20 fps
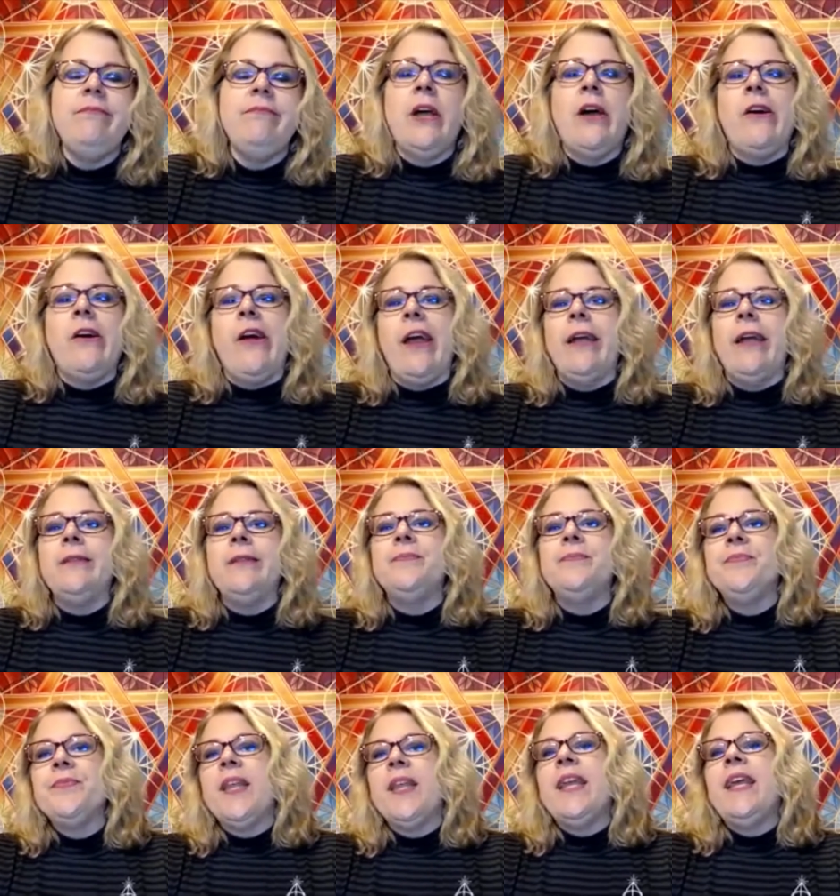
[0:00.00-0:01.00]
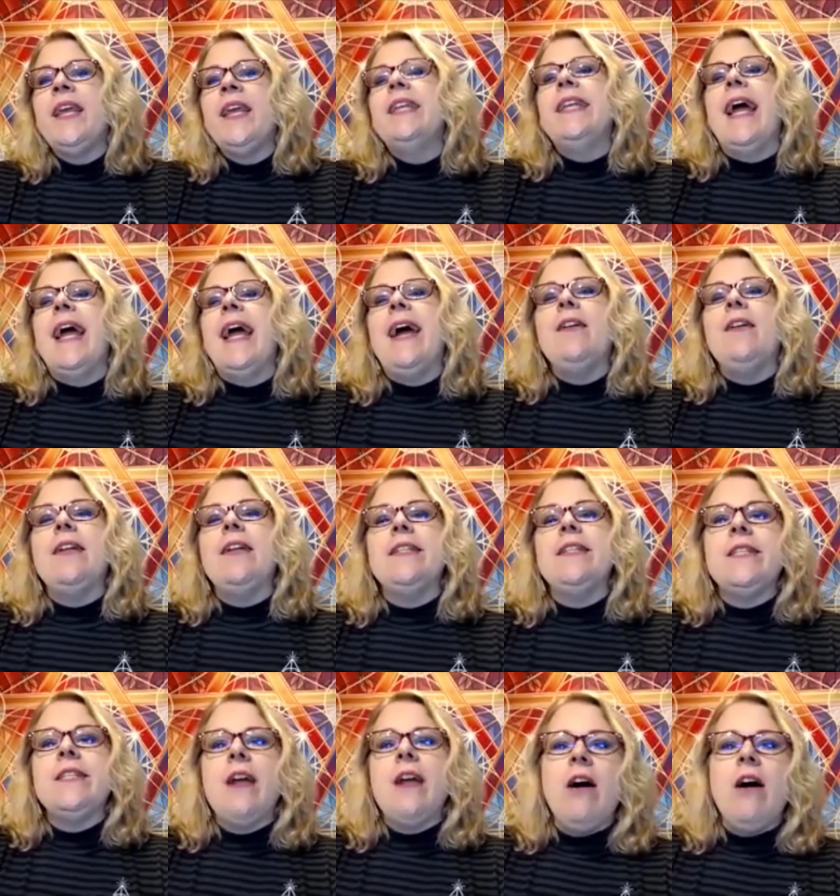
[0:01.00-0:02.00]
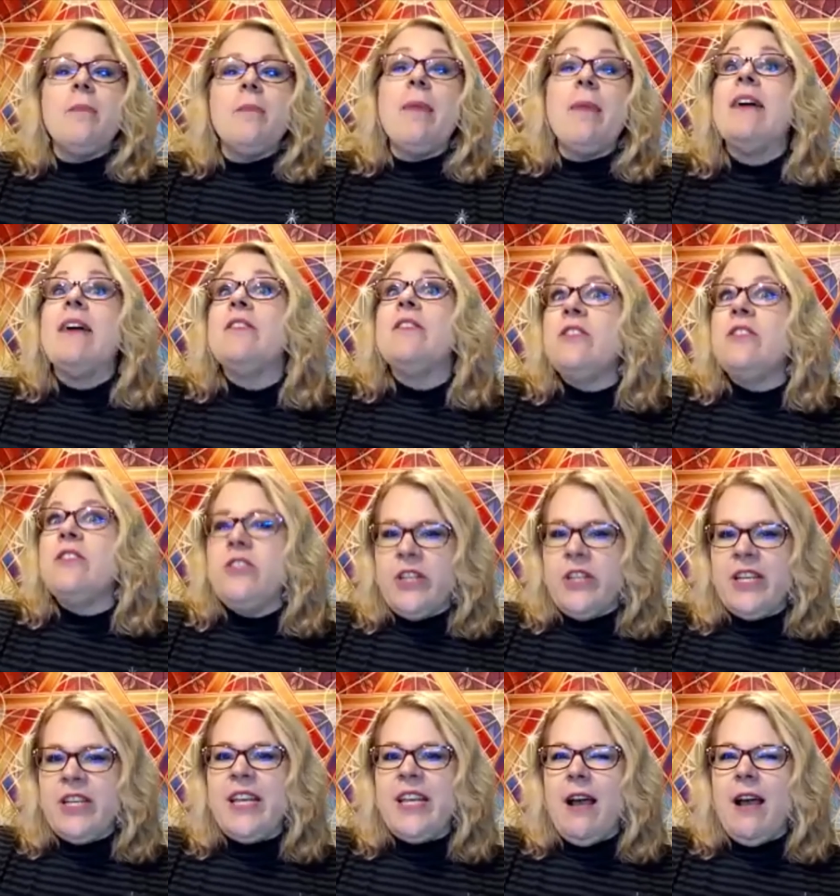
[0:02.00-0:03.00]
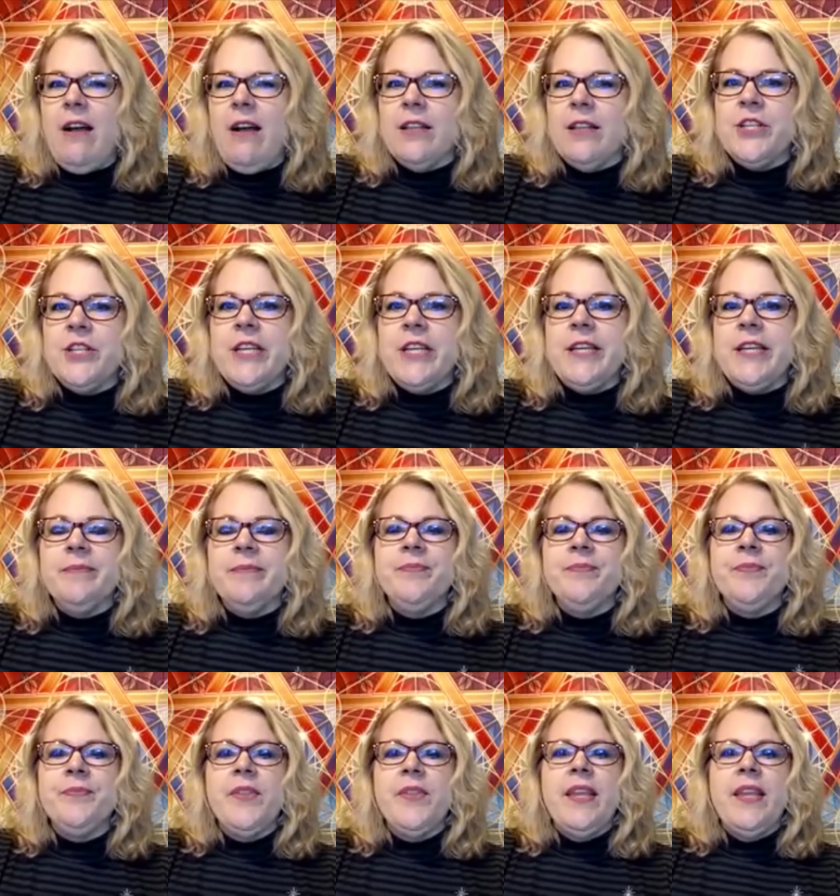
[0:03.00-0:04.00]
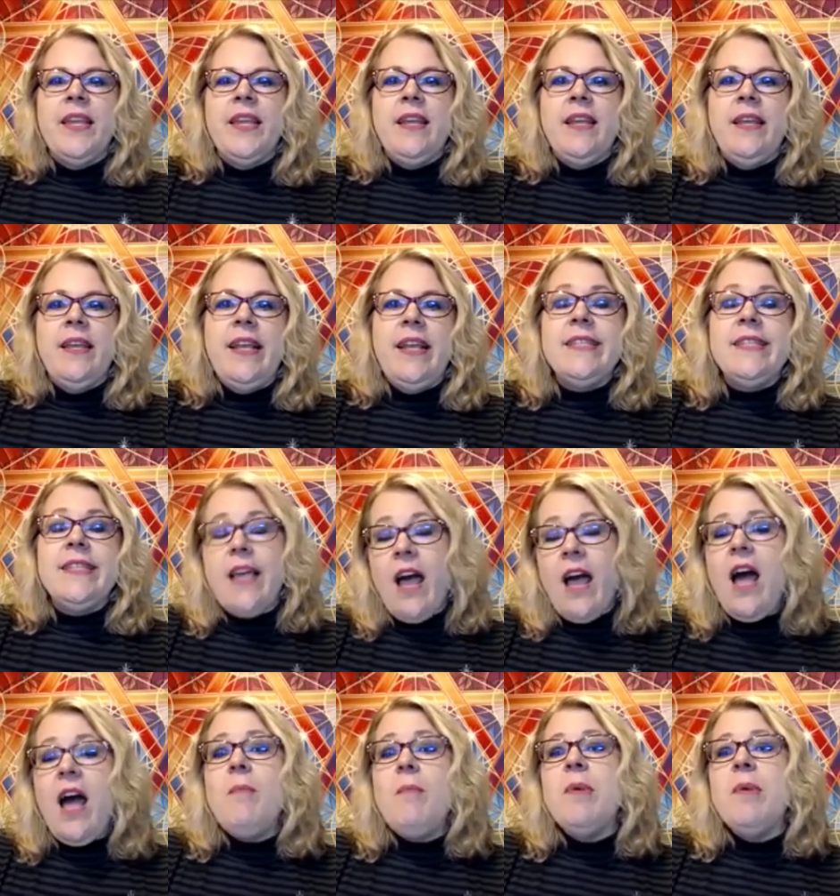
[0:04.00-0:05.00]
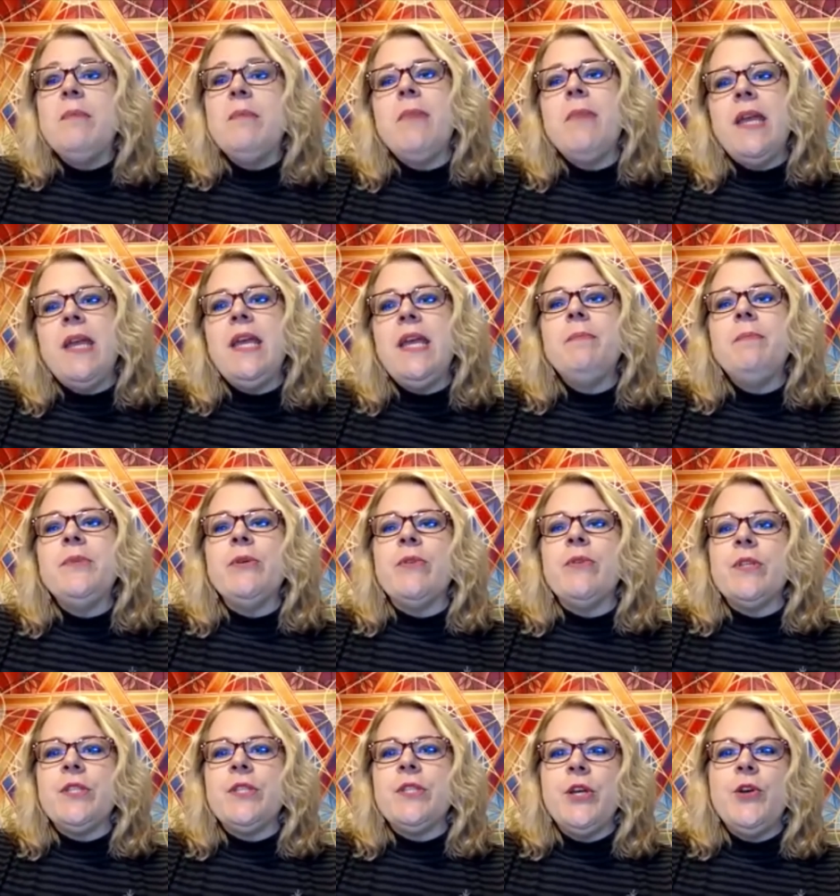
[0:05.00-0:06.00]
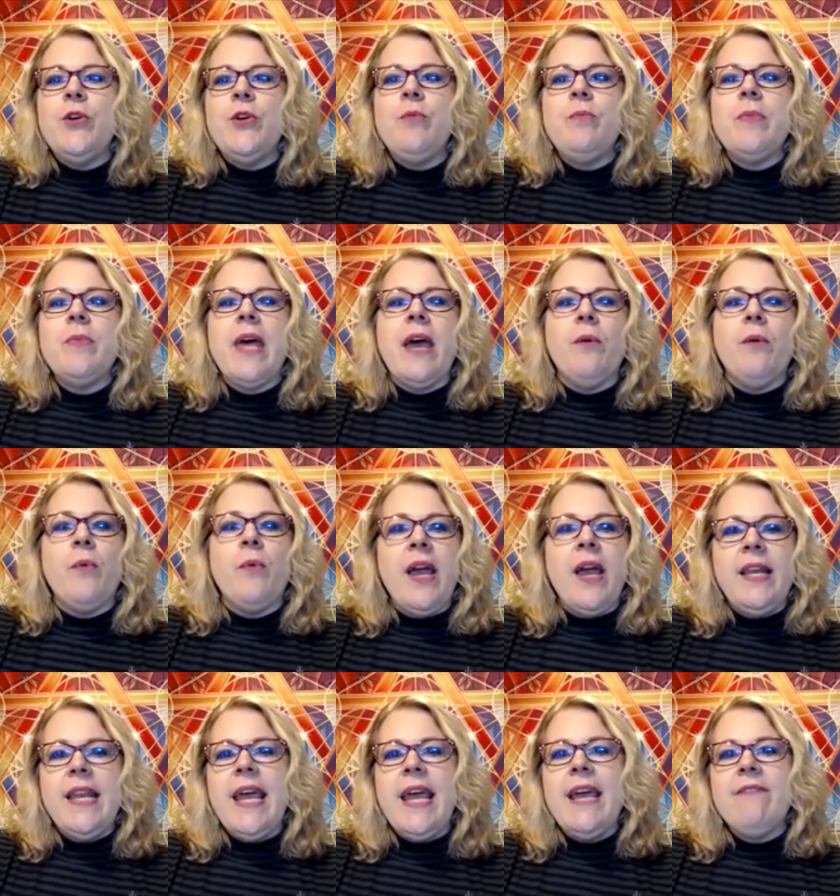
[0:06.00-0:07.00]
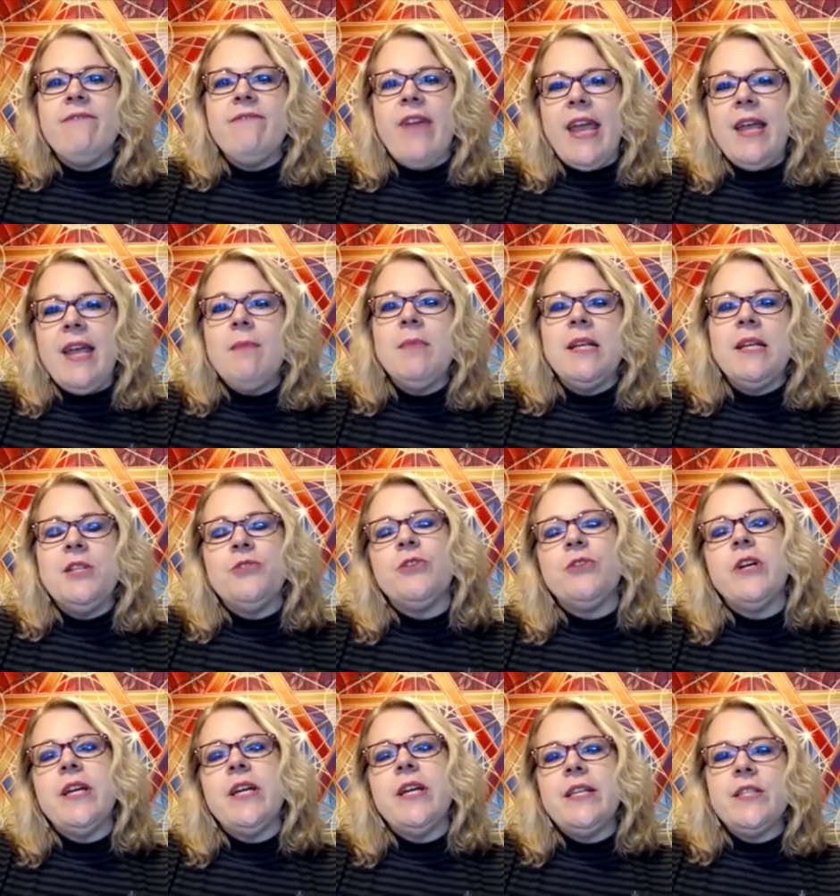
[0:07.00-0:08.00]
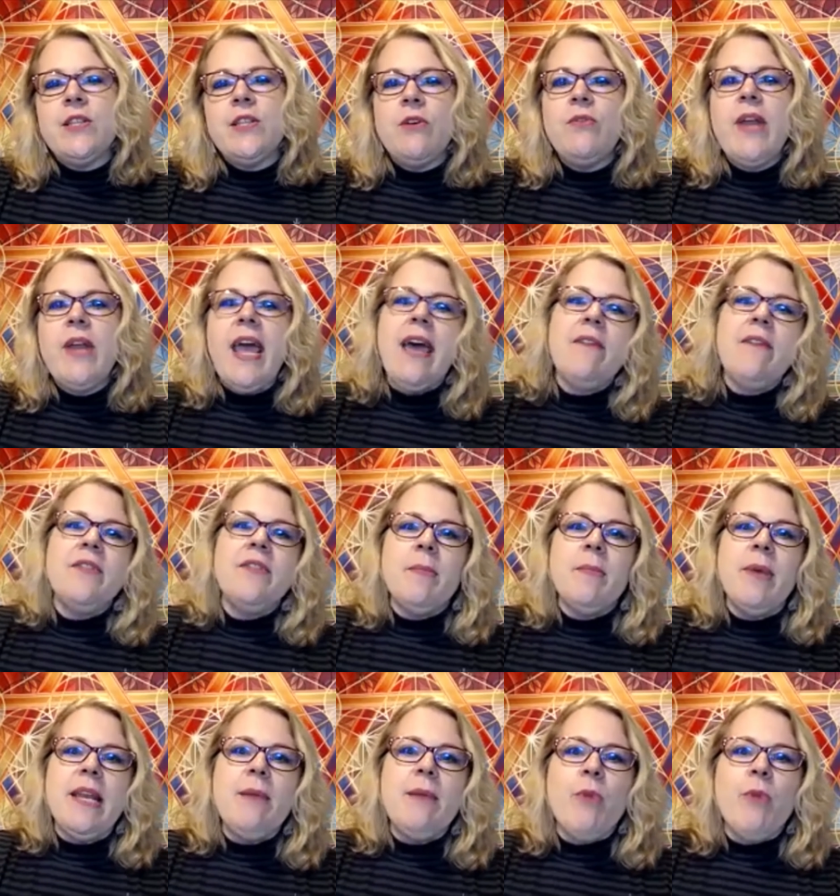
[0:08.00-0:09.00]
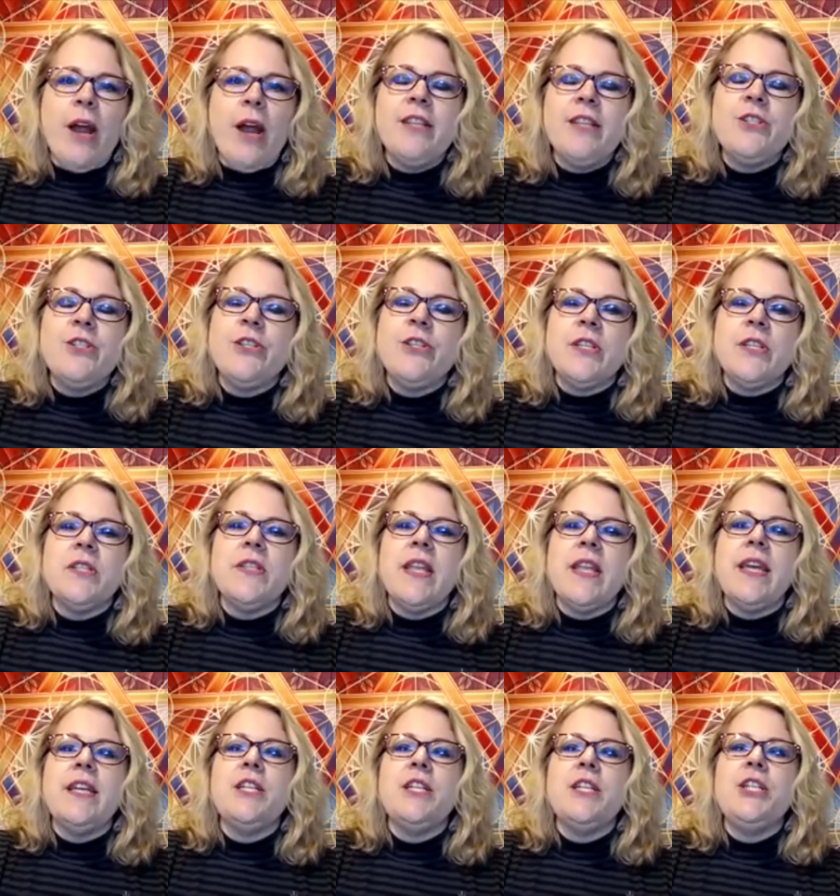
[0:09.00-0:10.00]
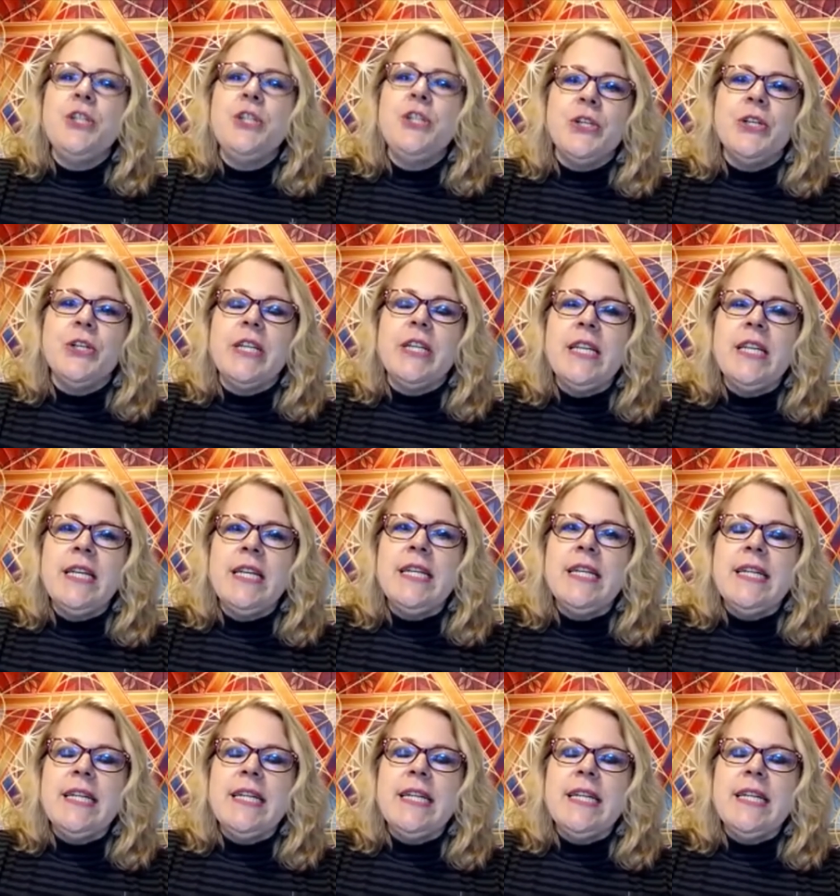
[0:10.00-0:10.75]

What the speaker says: All right, now let's talk about genealogy. It's a common meme to assume that redneck family trees don't have as many branches as they should.